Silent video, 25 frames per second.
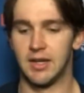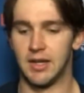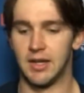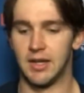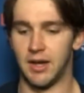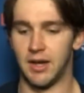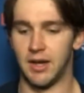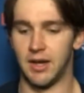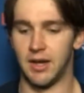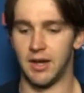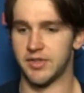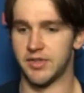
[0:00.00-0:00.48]

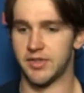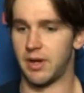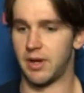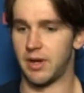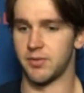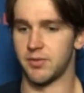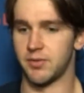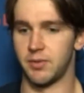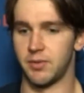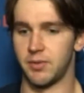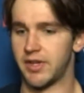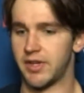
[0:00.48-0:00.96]
there's
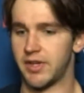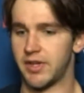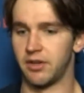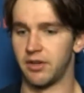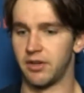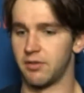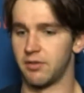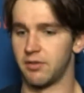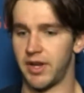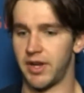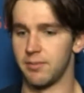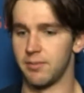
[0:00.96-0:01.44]
times when we take
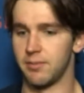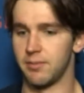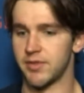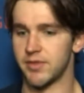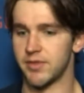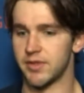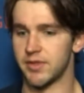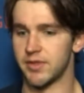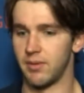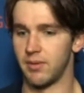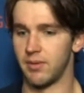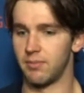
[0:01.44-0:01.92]
over games,
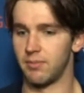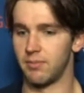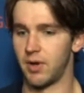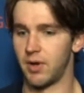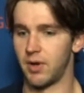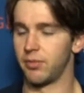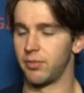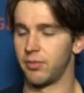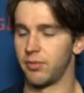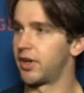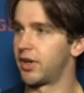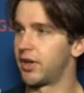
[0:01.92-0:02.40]
so I'm
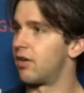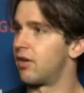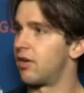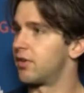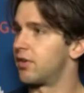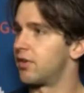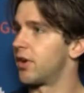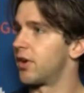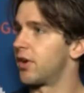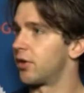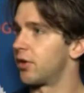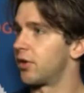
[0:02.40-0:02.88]
really
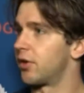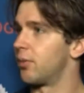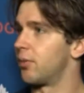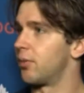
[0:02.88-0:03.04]
confident in our group.